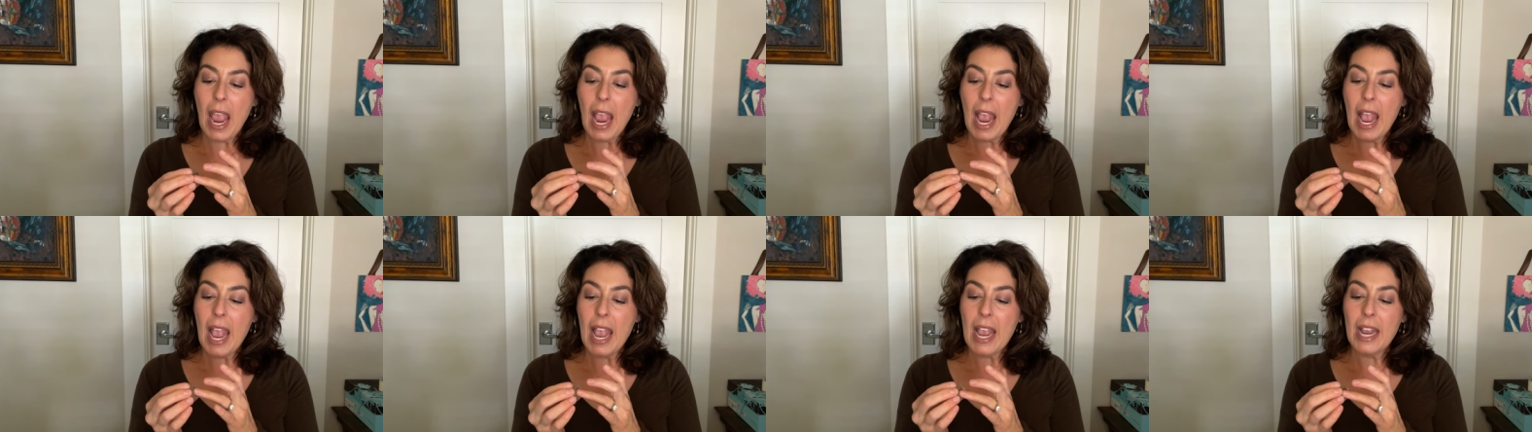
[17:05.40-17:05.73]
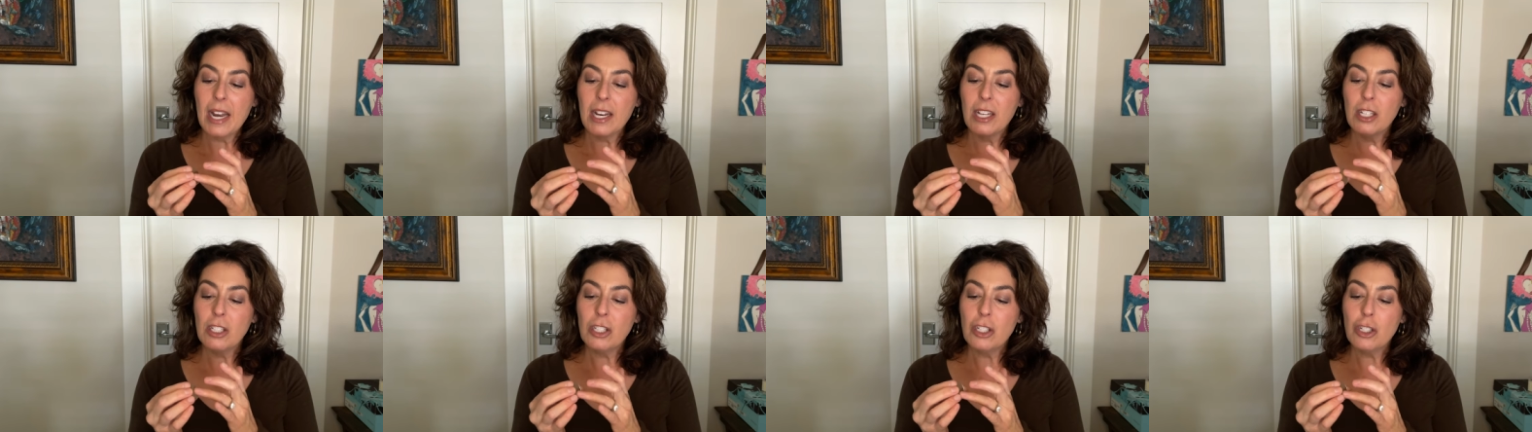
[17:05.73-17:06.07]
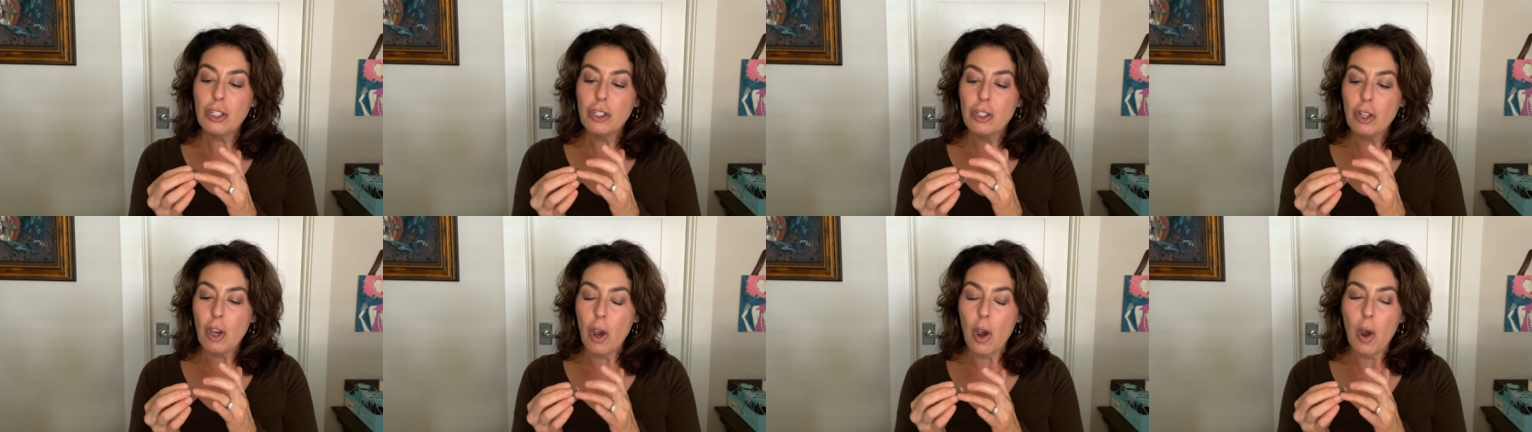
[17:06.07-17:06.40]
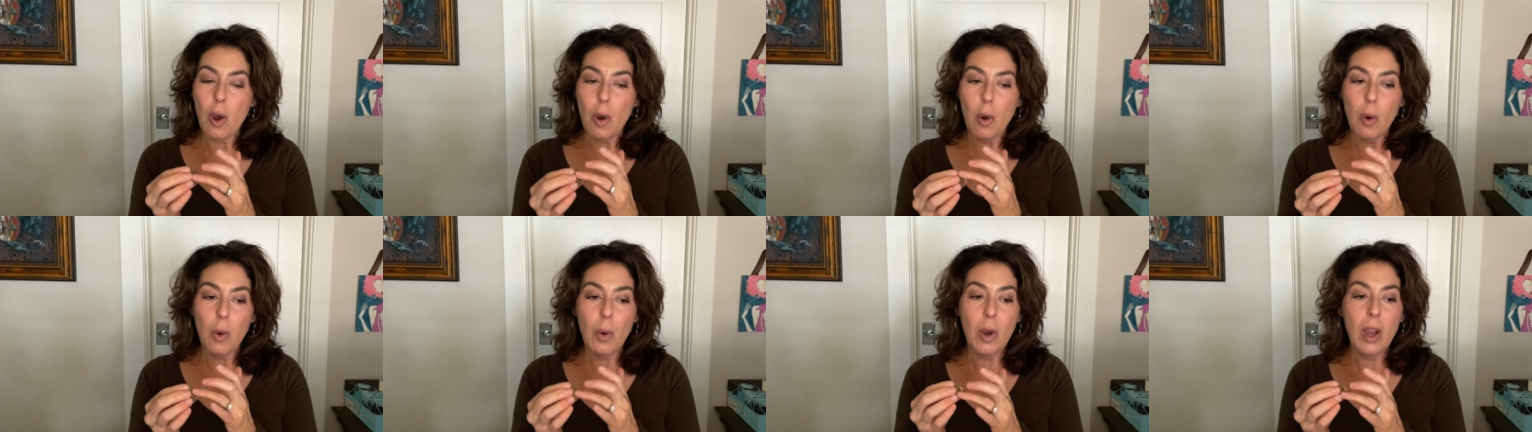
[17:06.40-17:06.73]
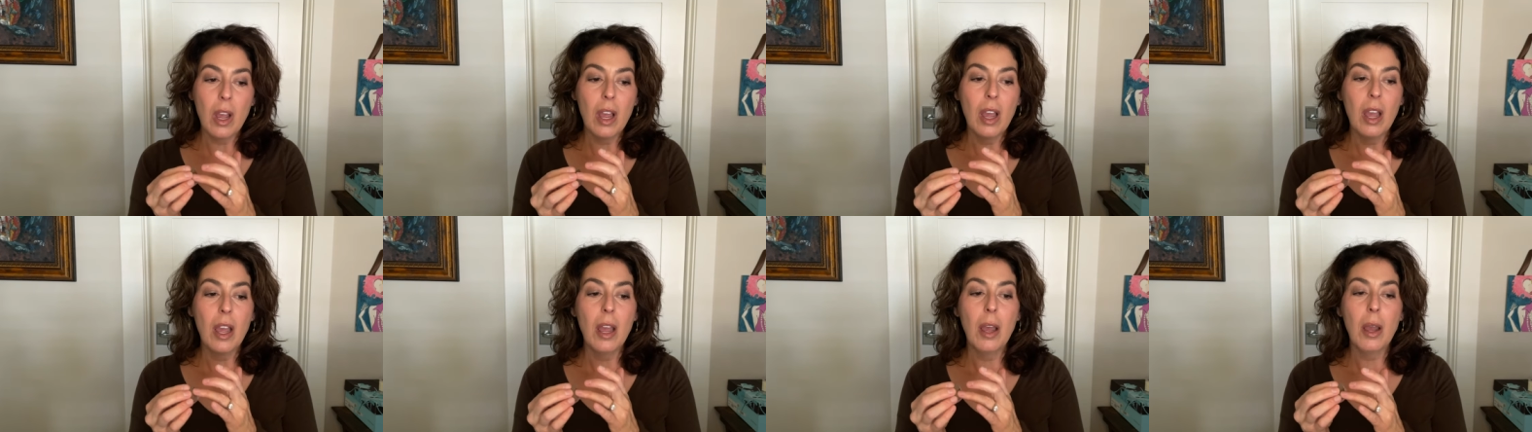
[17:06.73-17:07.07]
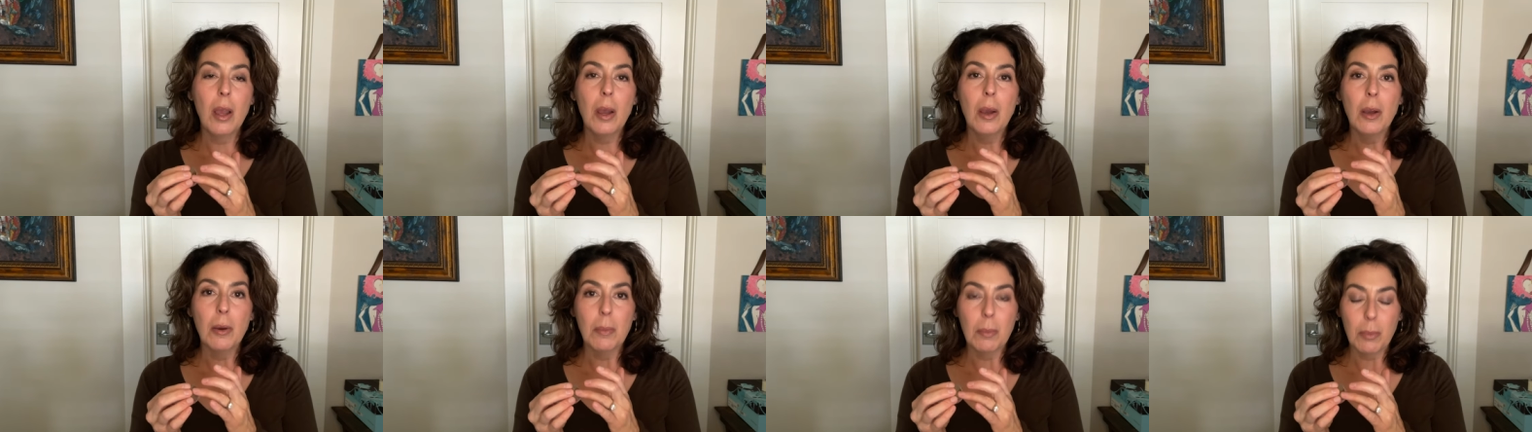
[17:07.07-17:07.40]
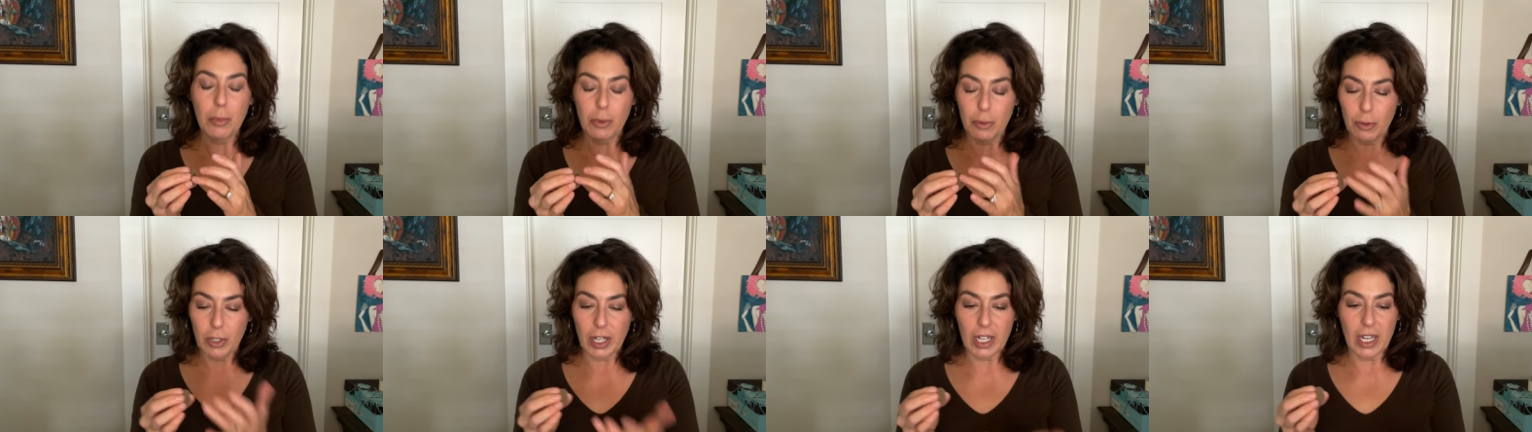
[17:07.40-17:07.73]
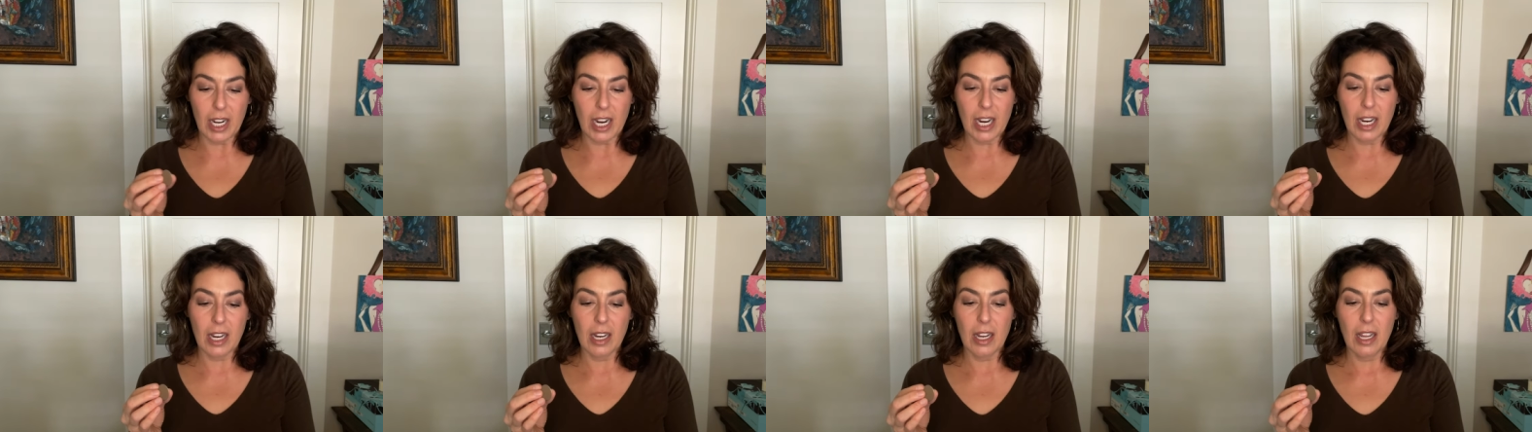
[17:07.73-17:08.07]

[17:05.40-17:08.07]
It is so pretty.